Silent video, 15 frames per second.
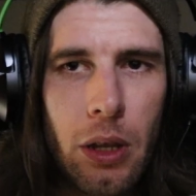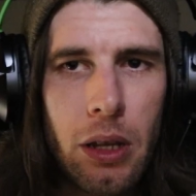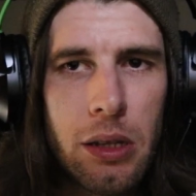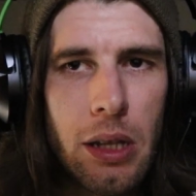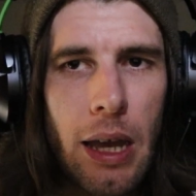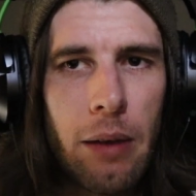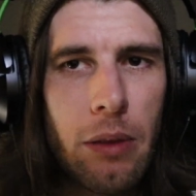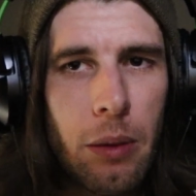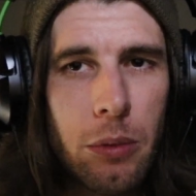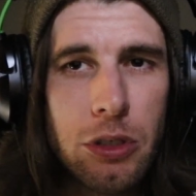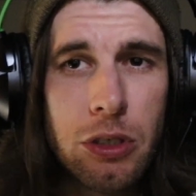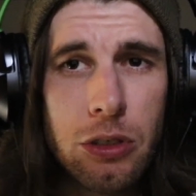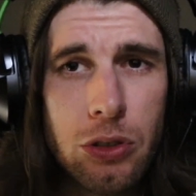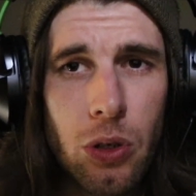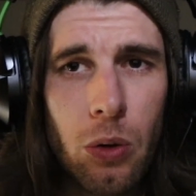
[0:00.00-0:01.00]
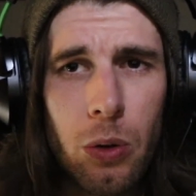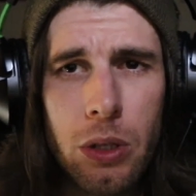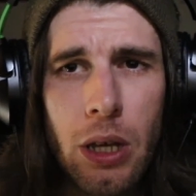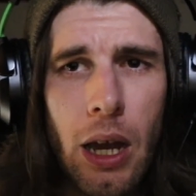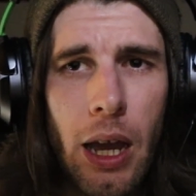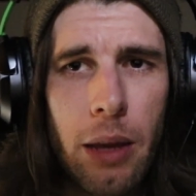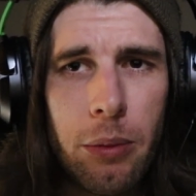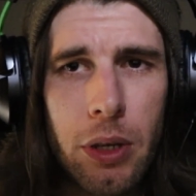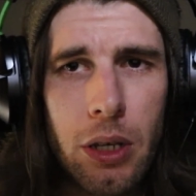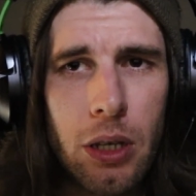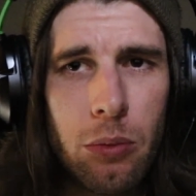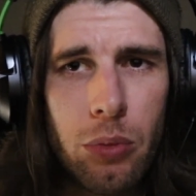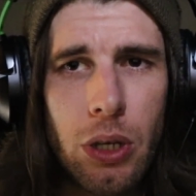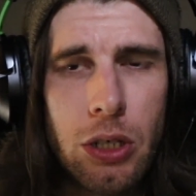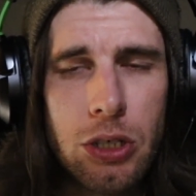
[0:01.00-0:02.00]
doesn't have that much control of timing
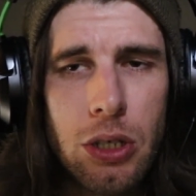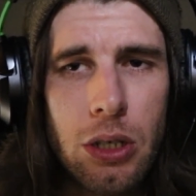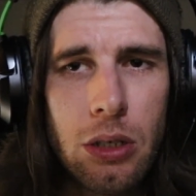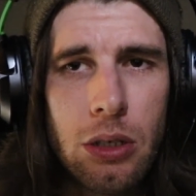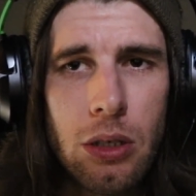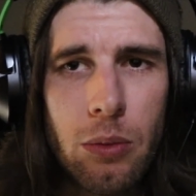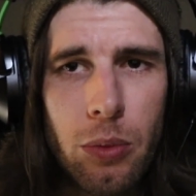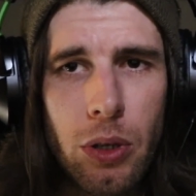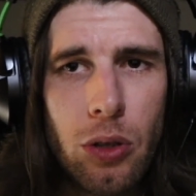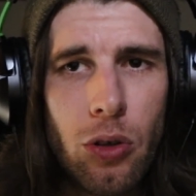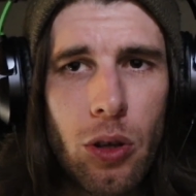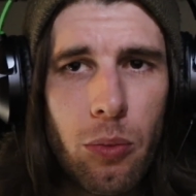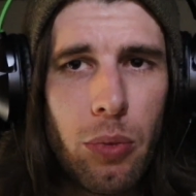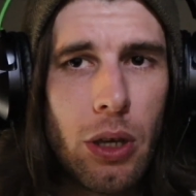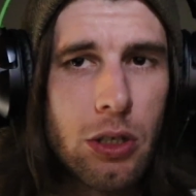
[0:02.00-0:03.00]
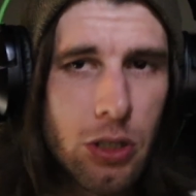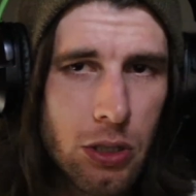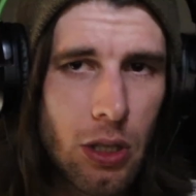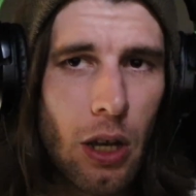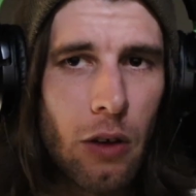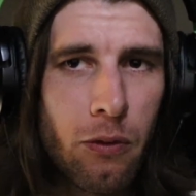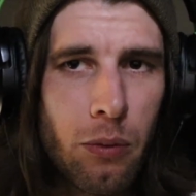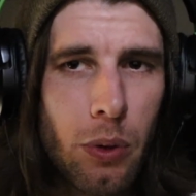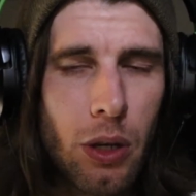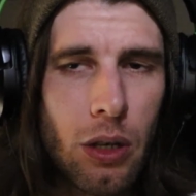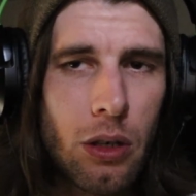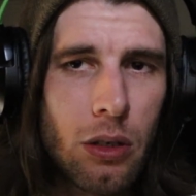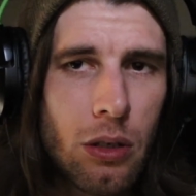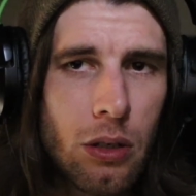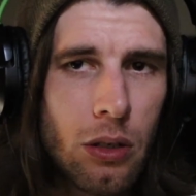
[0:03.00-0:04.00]
and pitching, but you can pitch stuff, but
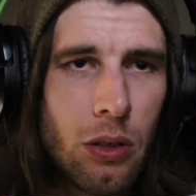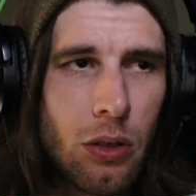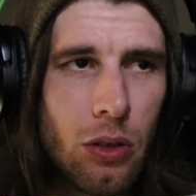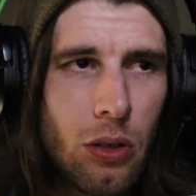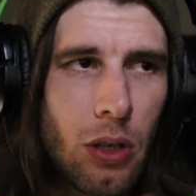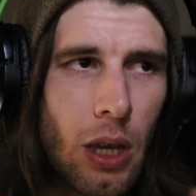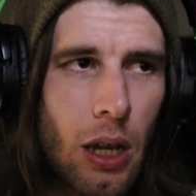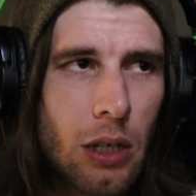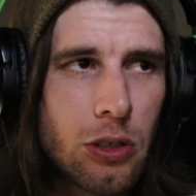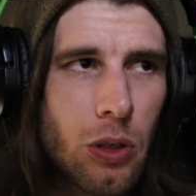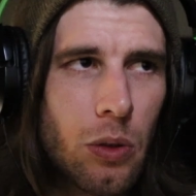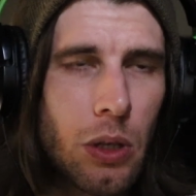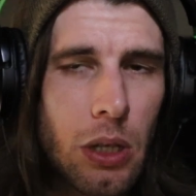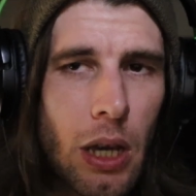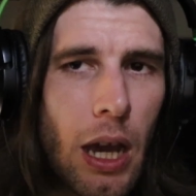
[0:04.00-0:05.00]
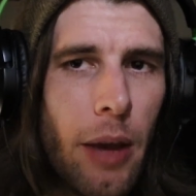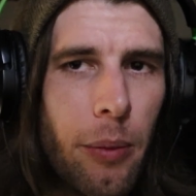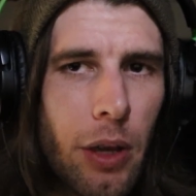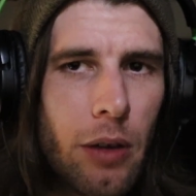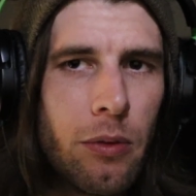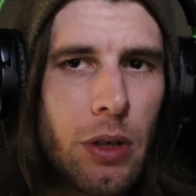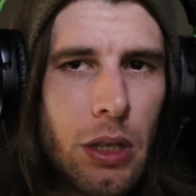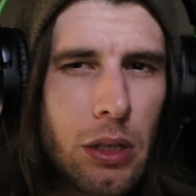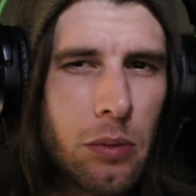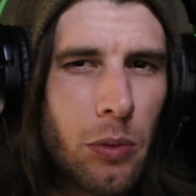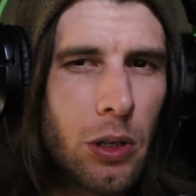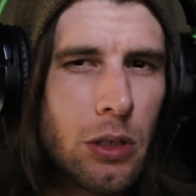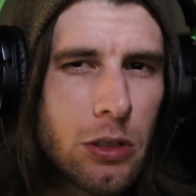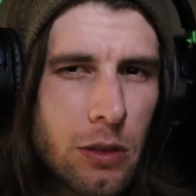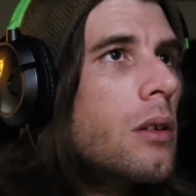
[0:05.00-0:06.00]
you can't control the timing of it as
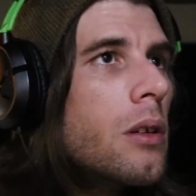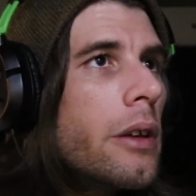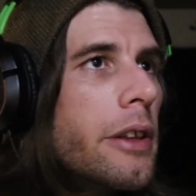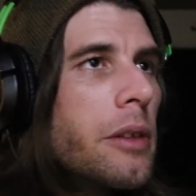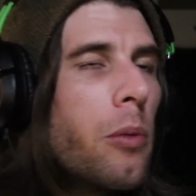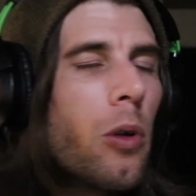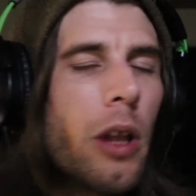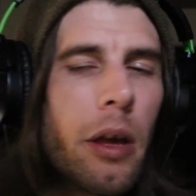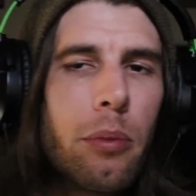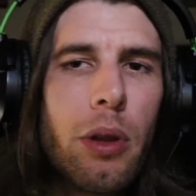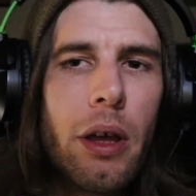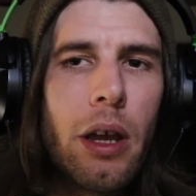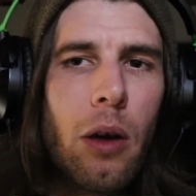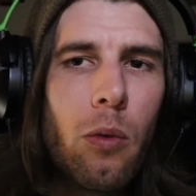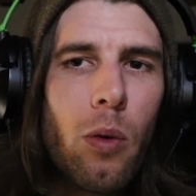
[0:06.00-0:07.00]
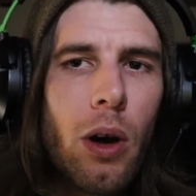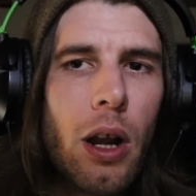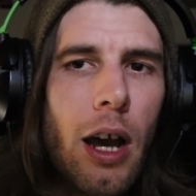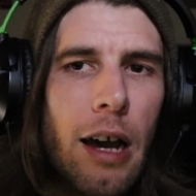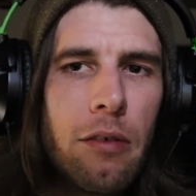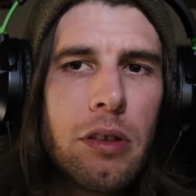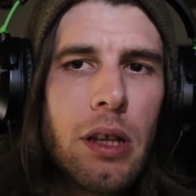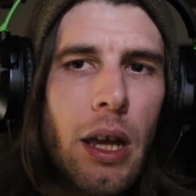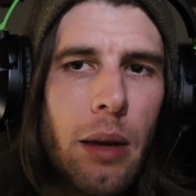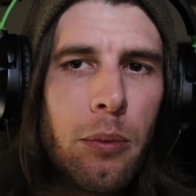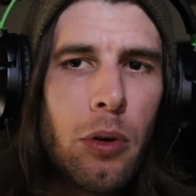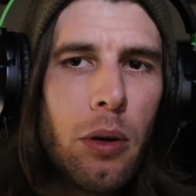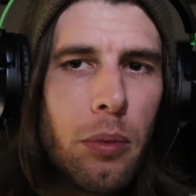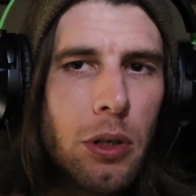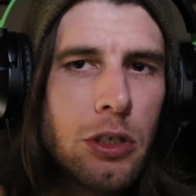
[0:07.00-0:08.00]
much. It's more like playing a one-off
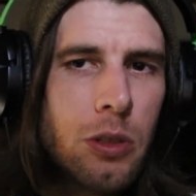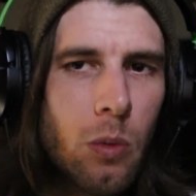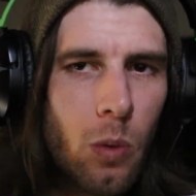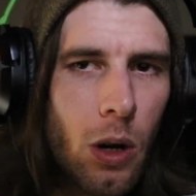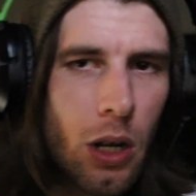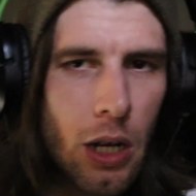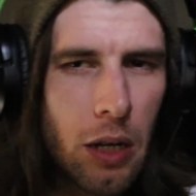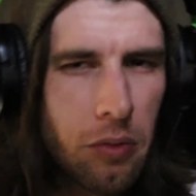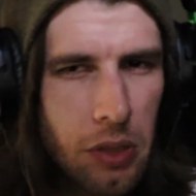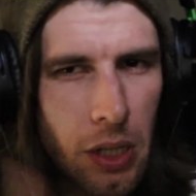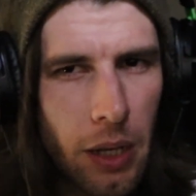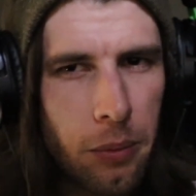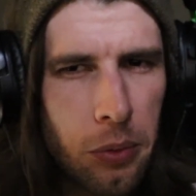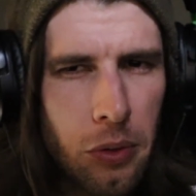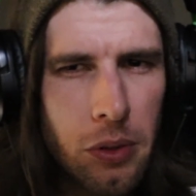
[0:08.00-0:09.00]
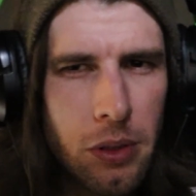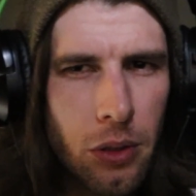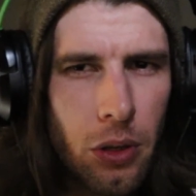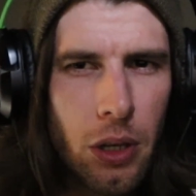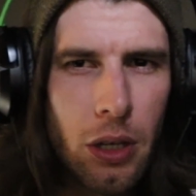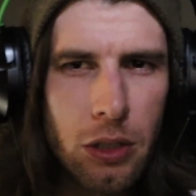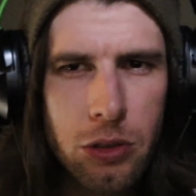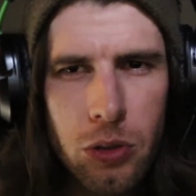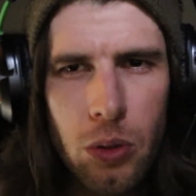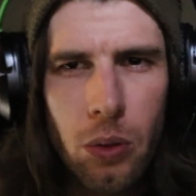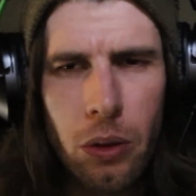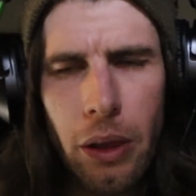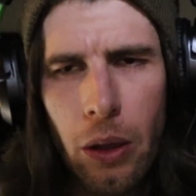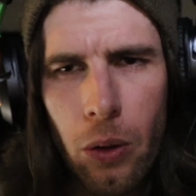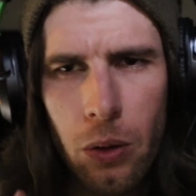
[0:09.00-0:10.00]
sample, a bunch of one-off samples, and you can control
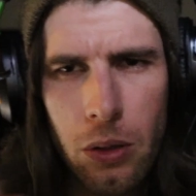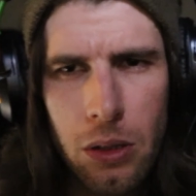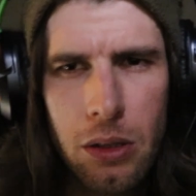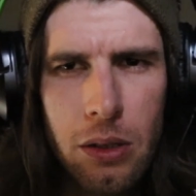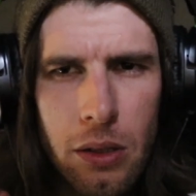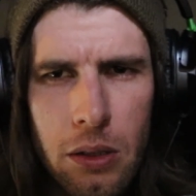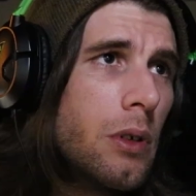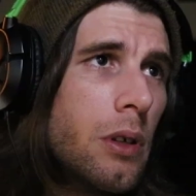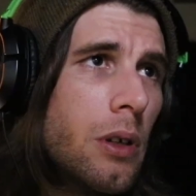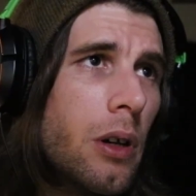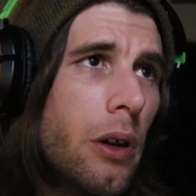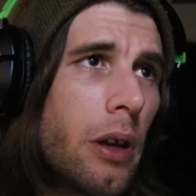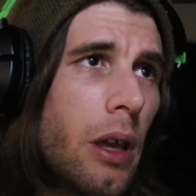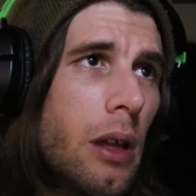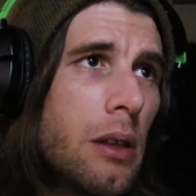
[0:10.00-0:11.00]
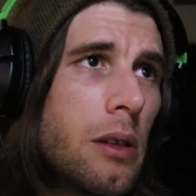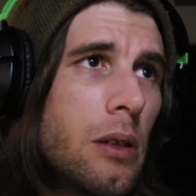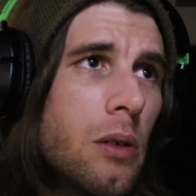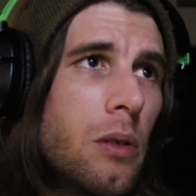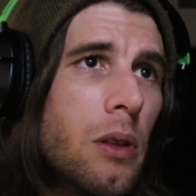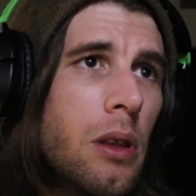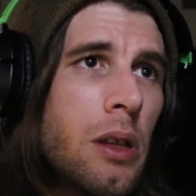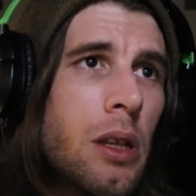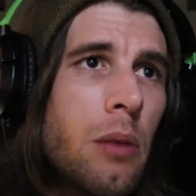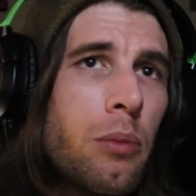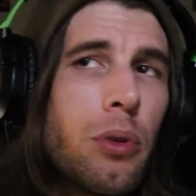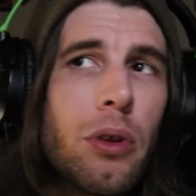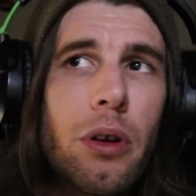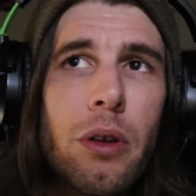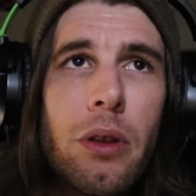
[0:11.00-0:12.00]
those. Okay, so the
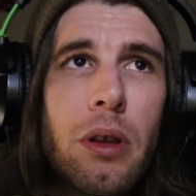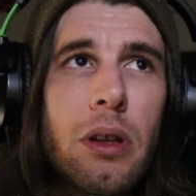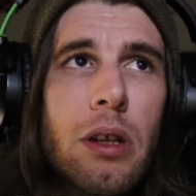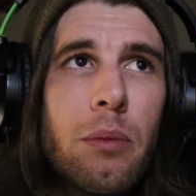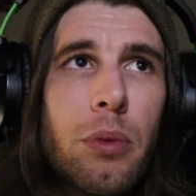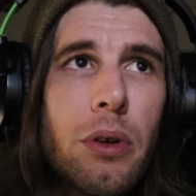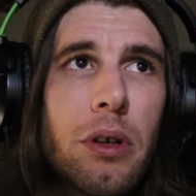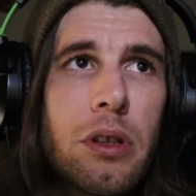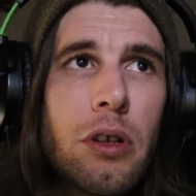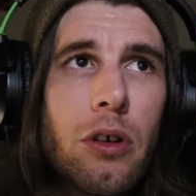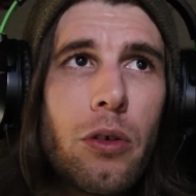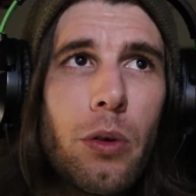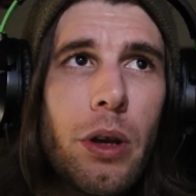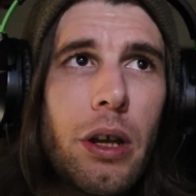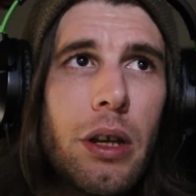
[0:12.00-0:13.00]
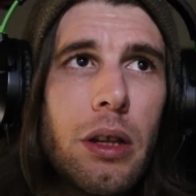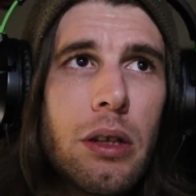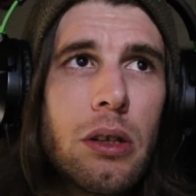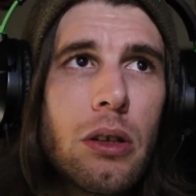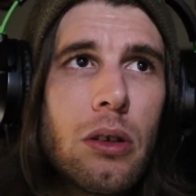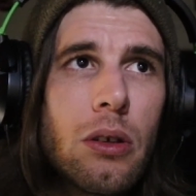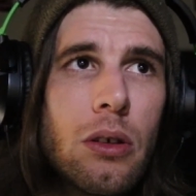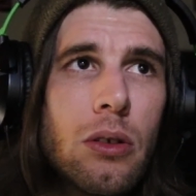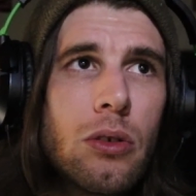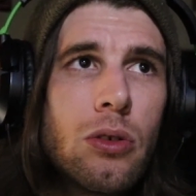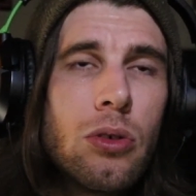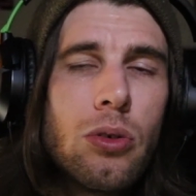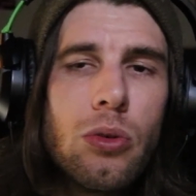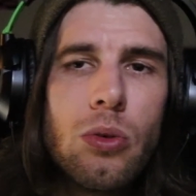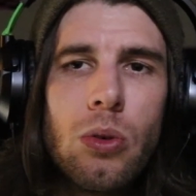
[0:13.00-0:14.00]
simpler is your greatest
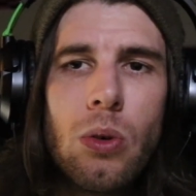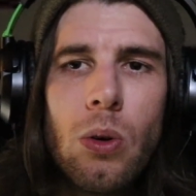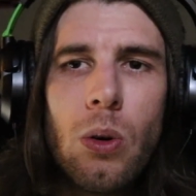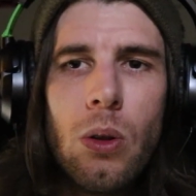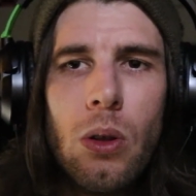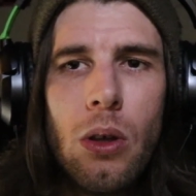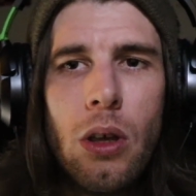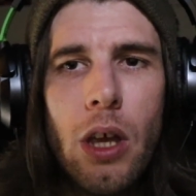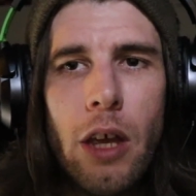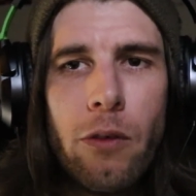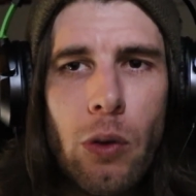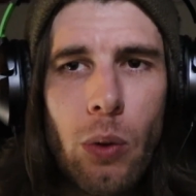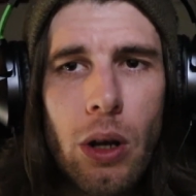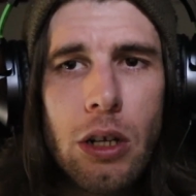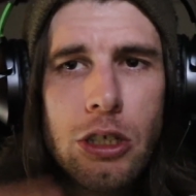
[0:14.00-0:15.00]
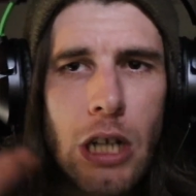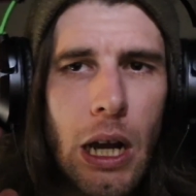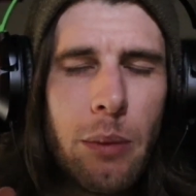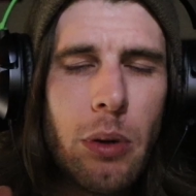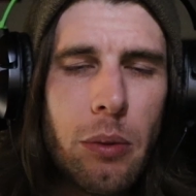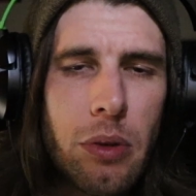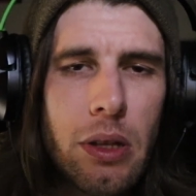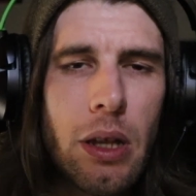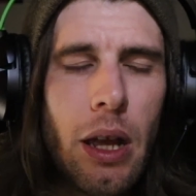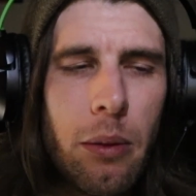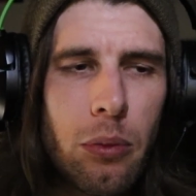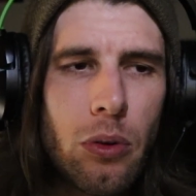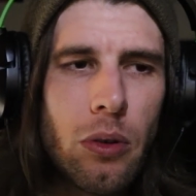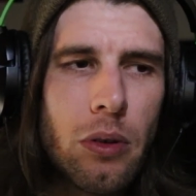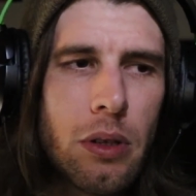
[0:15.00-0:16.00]
tool if you want to chop up
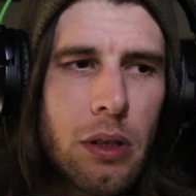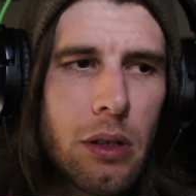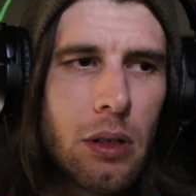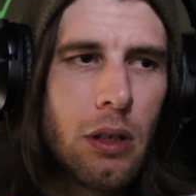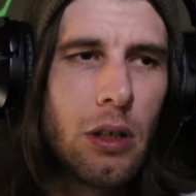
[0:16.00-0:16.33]
samples.